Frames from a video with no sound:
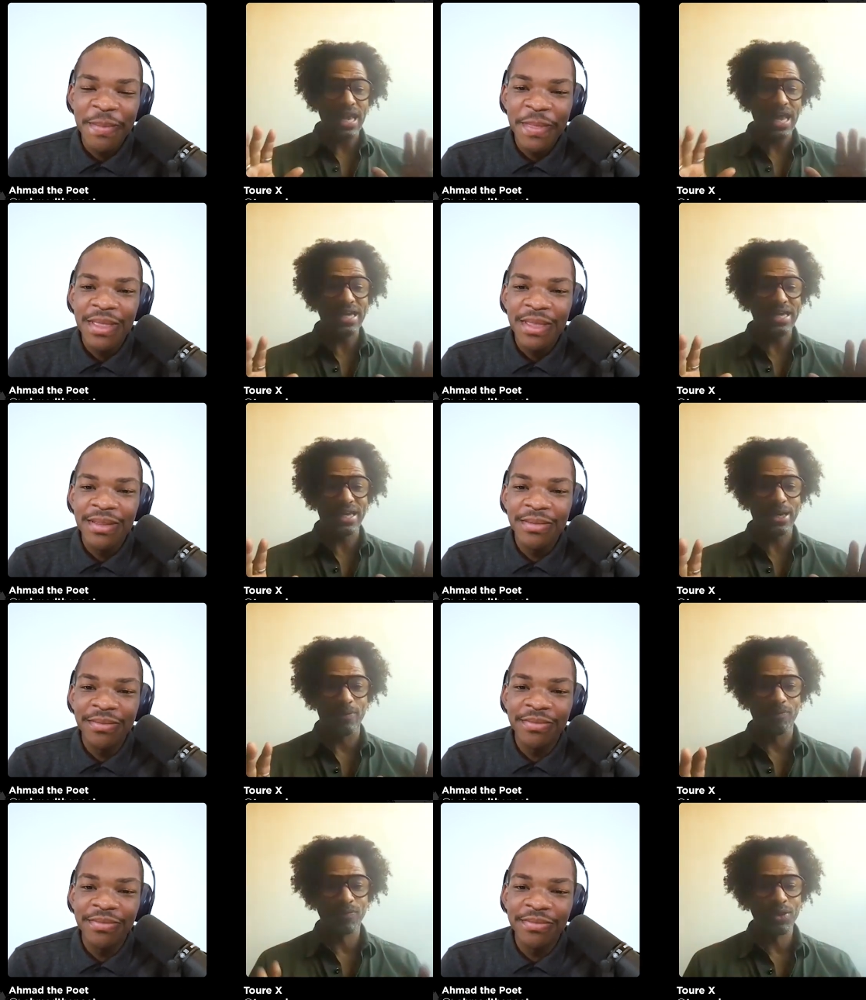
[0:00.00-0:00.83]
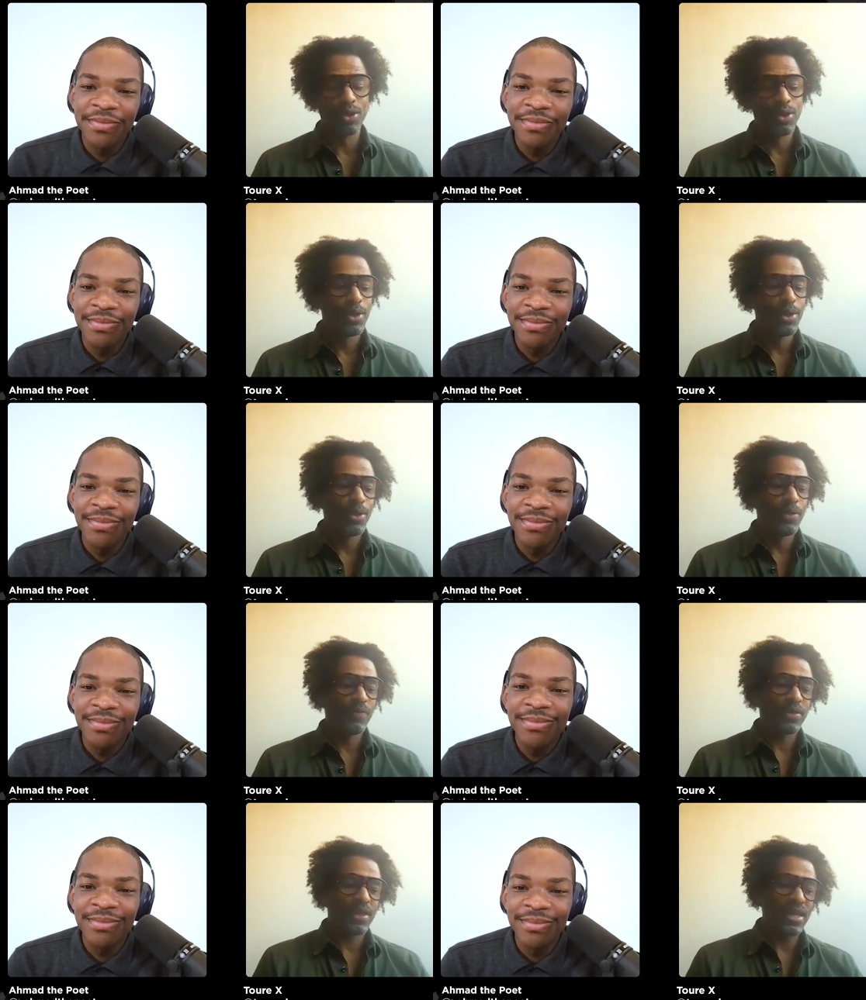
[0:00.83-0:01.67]
Speaker 1: like him.
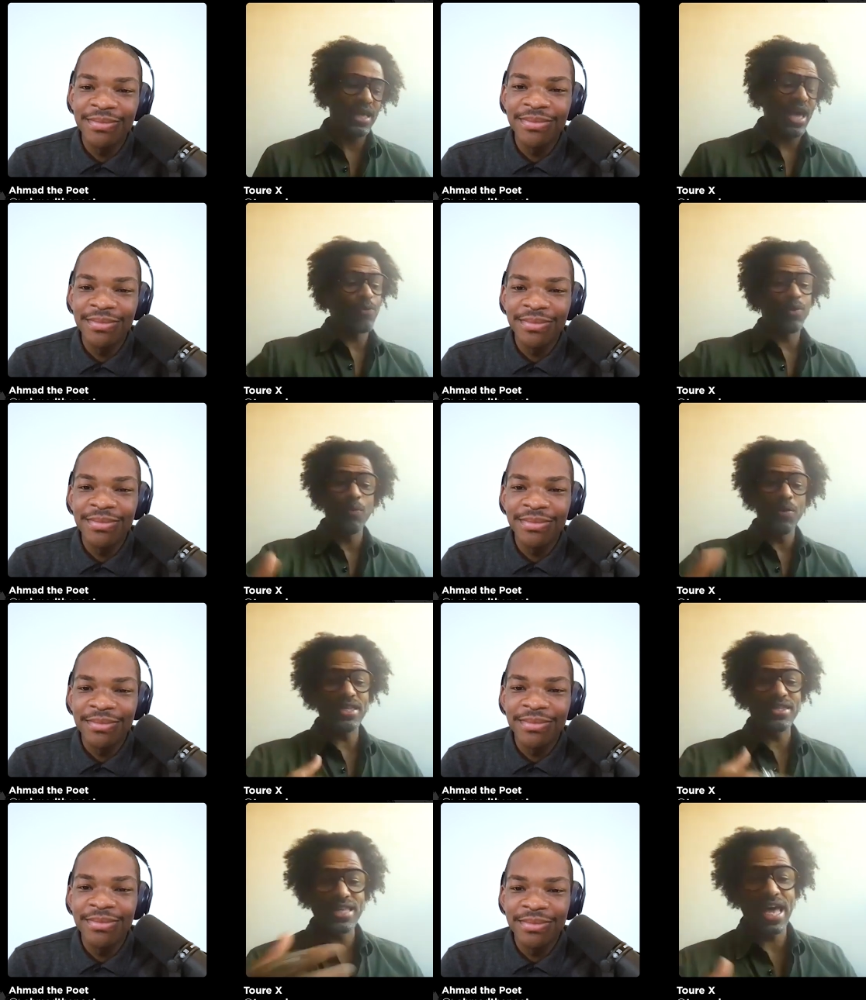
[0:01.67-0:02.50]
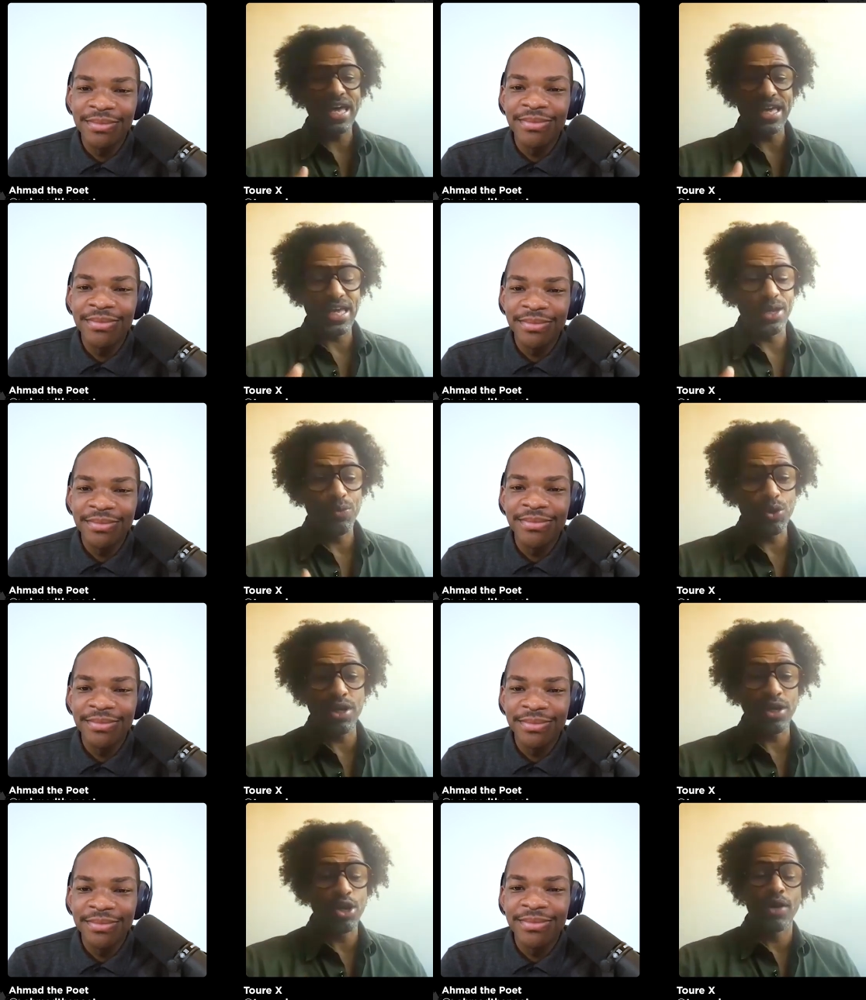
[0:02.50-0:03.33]
And when we say, he,
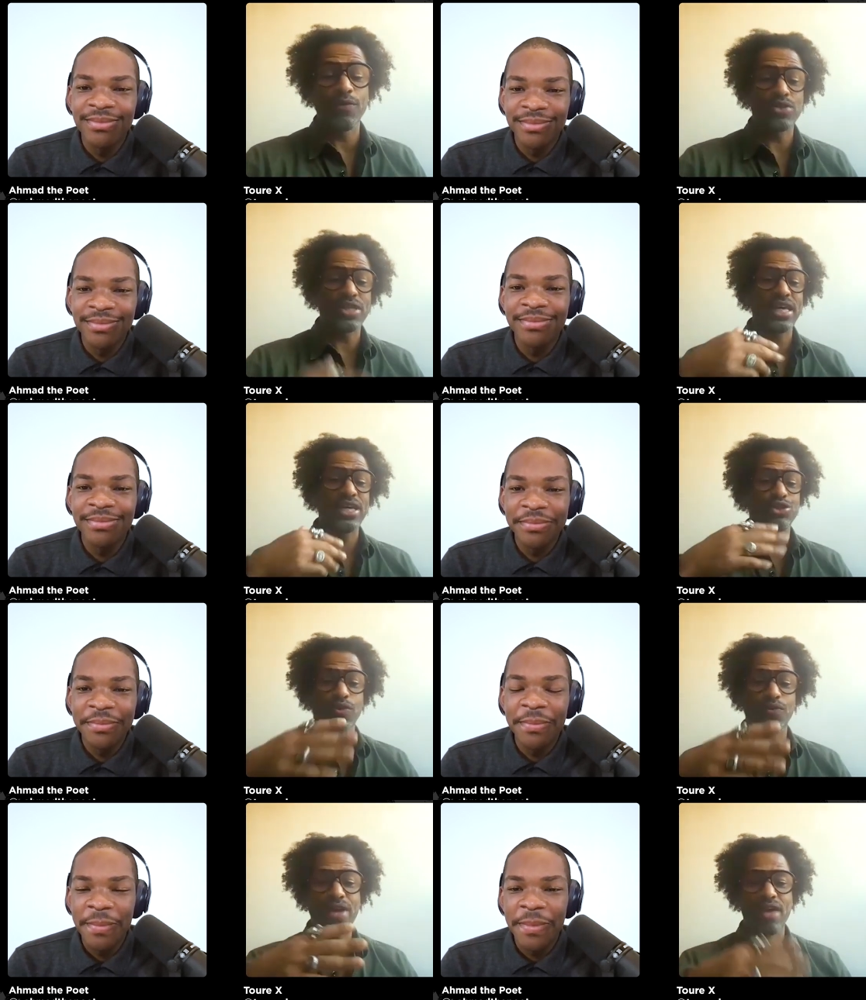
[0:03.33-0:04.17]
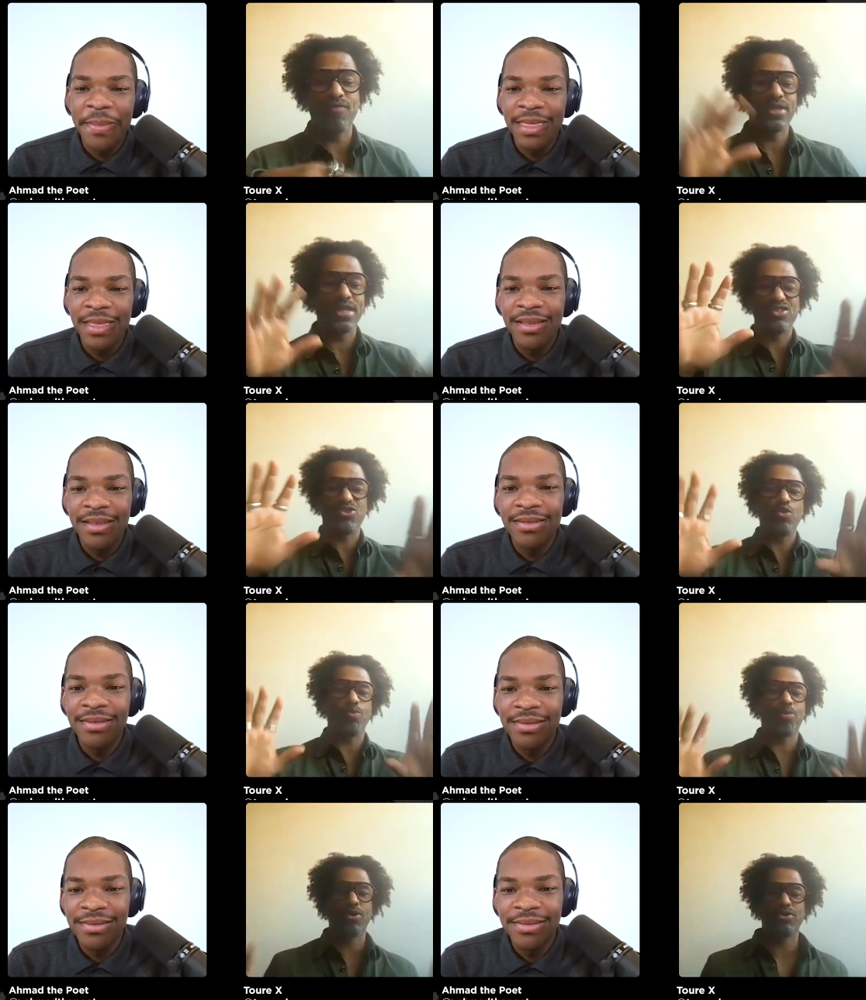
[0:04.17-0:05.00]
we, you know, if you say he's your favorite, that's
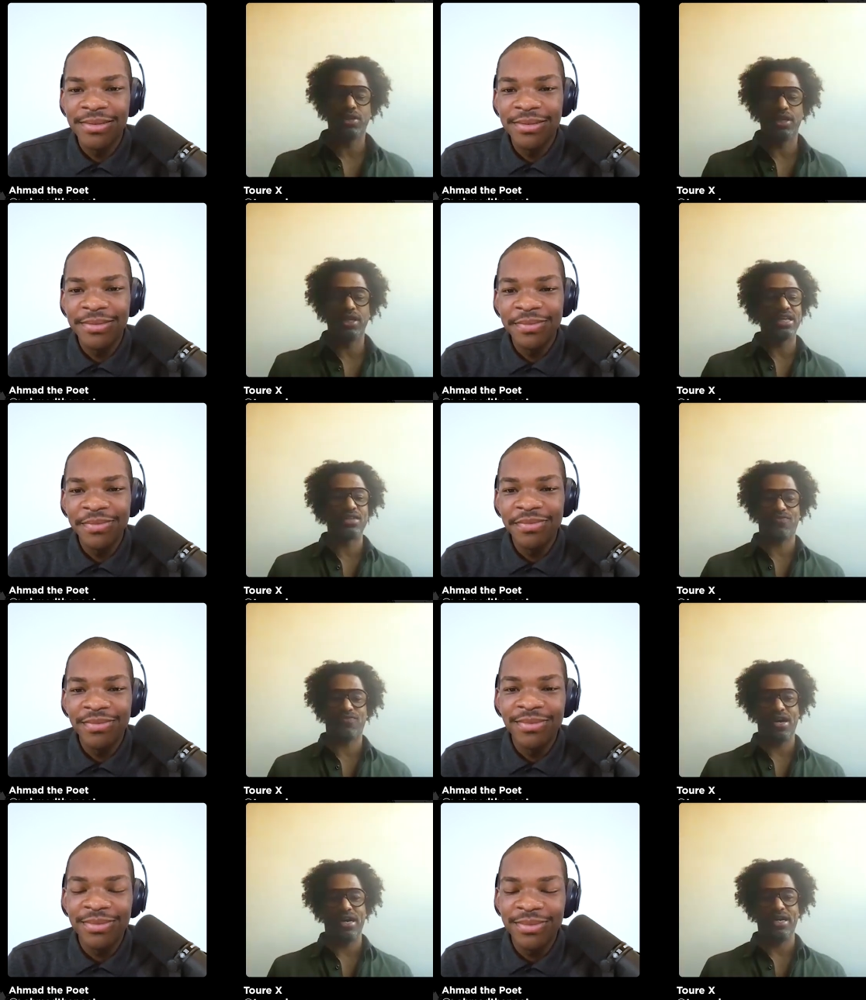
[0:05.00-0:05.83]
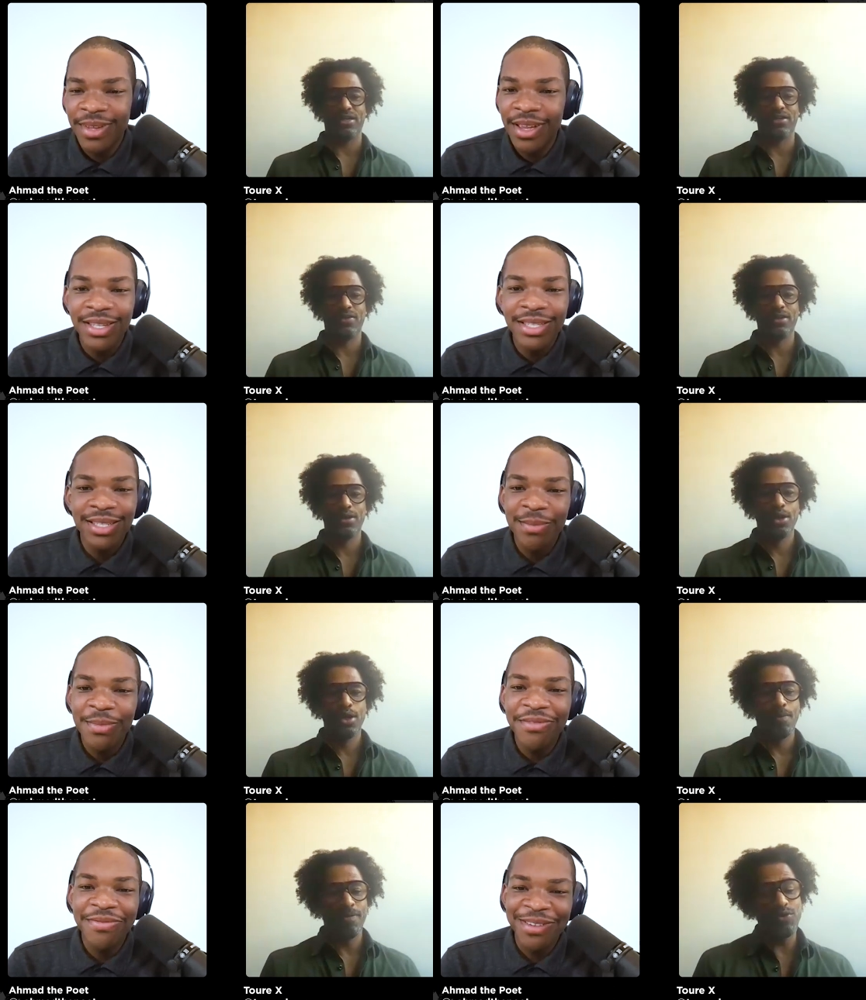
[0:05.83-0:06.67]
you personally. That's fine.
Speaker 2: No, he's
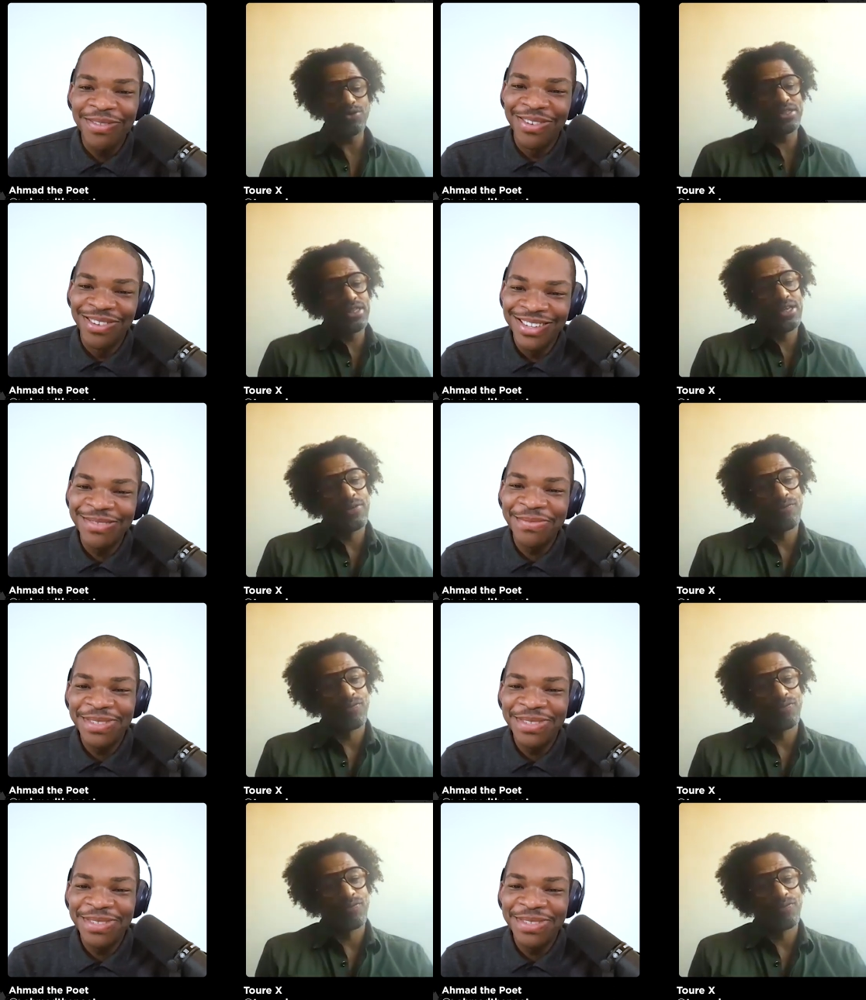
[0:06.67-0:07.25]
not my favorite.